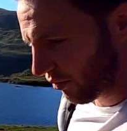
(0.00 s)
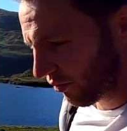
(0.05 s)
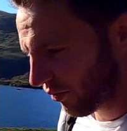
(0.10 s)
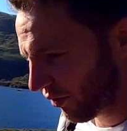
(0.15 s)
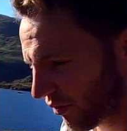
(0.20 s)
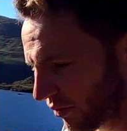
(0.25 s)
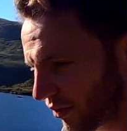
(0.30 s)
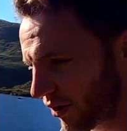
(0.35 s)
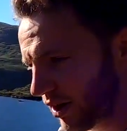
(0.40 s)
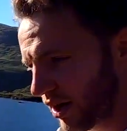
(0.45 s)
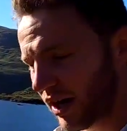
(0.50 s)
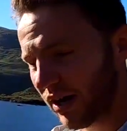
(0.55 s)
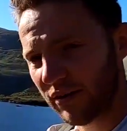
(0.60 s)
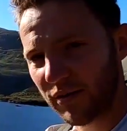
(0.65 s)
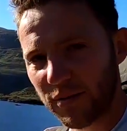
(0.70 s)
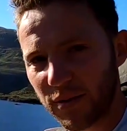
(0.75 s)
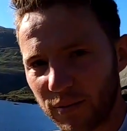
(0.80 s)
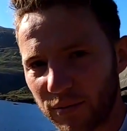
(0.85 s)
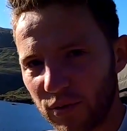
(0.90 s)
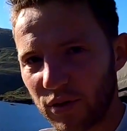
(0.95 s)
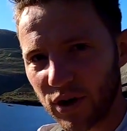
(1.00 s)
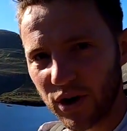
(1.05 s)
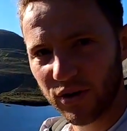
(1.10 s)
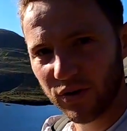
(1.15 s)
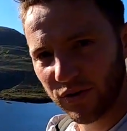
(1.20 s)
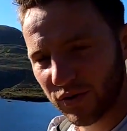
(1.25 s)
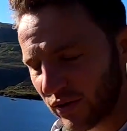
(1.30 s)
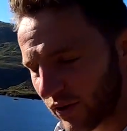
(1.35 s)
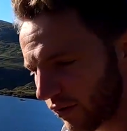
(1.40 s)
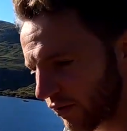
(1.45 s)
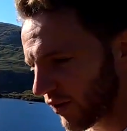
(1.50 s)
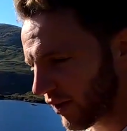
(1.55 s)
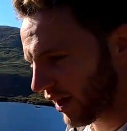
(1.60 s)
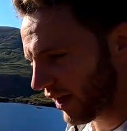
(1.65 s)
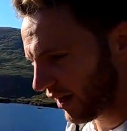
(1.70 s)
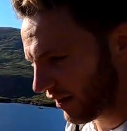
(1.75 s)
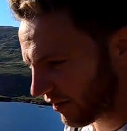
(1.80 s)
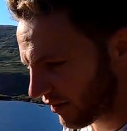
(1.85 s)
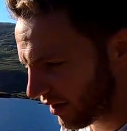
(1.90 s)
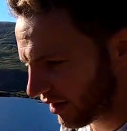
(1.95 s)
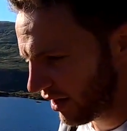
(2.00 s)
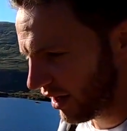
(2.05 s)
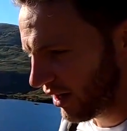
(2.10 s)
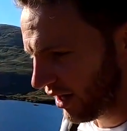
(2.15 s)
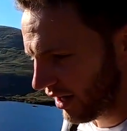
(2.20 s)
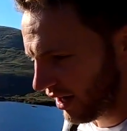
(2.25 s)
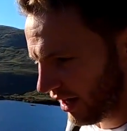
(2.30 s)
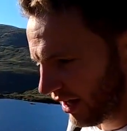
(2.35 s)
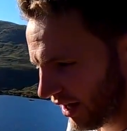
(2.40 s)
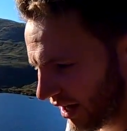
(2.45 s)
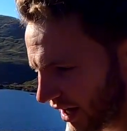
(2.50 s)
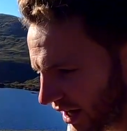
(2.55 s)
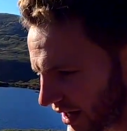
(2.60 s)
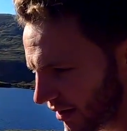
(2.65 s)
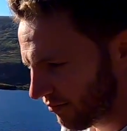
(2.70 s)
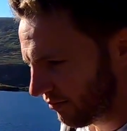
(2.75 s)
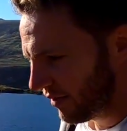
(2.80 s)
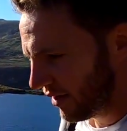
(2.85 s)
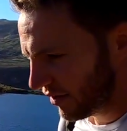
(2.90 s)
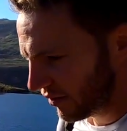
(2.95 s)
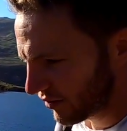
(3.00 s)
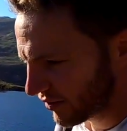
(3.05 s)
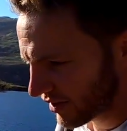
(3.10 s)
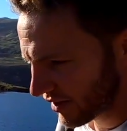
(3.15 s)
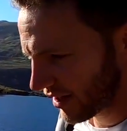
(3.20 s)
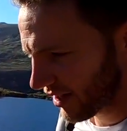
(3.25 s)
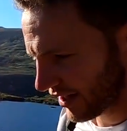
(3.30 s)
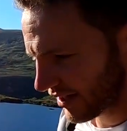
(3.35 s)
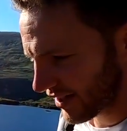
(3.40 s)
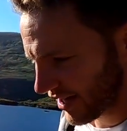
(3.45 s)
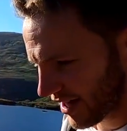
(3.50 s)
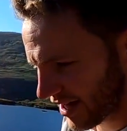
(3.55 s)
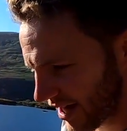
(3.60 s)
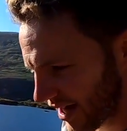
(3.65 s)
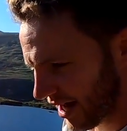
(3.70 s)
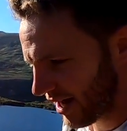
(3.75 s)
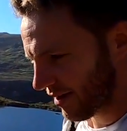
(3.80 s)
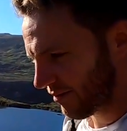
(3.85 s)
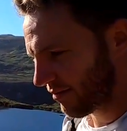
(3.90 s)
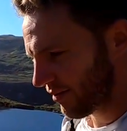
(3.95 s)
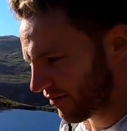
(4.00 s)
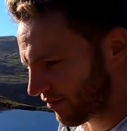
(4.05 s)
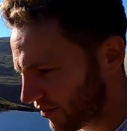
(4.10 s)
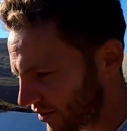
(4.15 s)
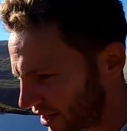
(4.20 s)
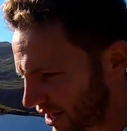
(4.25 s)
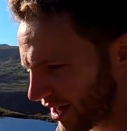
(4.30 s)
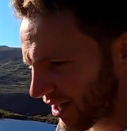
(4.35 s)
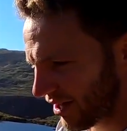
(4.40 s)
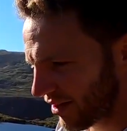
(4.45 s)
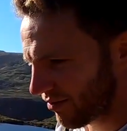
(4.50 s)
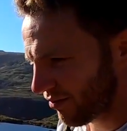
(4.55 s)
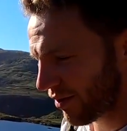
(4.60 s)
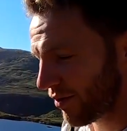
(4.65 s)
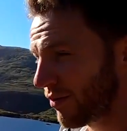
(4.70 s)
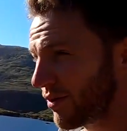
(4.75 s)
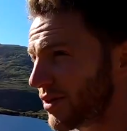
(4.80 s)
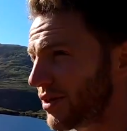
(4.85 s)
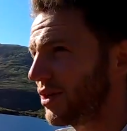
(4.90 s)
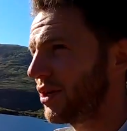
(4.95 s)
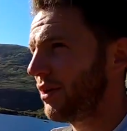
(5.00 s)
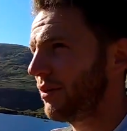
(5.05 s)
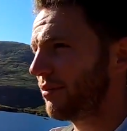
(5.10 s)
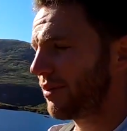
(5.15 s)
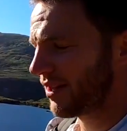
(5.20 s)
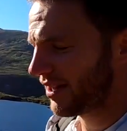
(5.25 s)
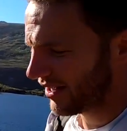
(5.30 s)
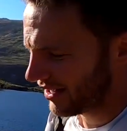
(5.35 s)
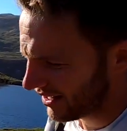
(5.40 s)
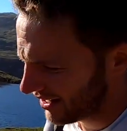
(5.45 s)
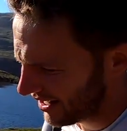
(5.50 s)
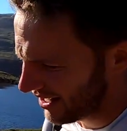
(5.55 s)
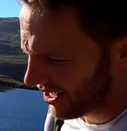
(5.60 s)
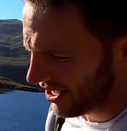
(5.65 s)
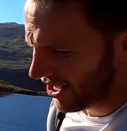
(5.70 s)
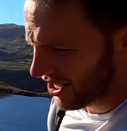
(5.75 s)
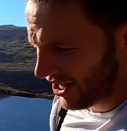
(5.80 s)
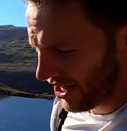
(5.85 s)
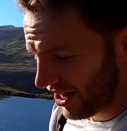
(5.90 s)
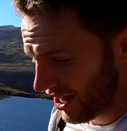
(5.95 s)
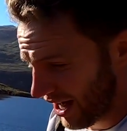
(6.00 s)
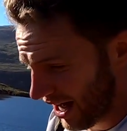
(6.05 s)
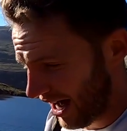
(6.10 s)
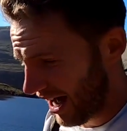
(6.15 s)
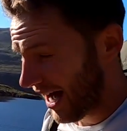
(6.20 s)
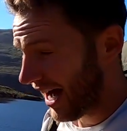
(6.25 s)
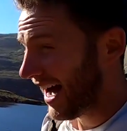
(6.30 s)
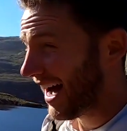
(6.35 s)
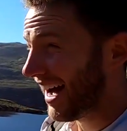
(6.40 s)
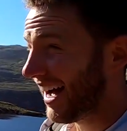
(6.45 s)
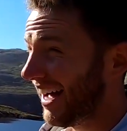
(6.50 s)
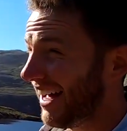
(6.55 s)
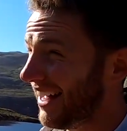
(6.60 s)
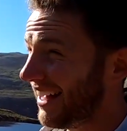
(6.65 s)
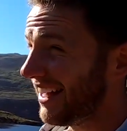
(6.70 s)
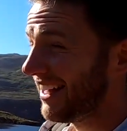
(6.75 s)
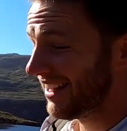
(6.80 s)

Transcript: We thought we were going to have a bit more civilised meals and things like that, and we've only, well, we stopped at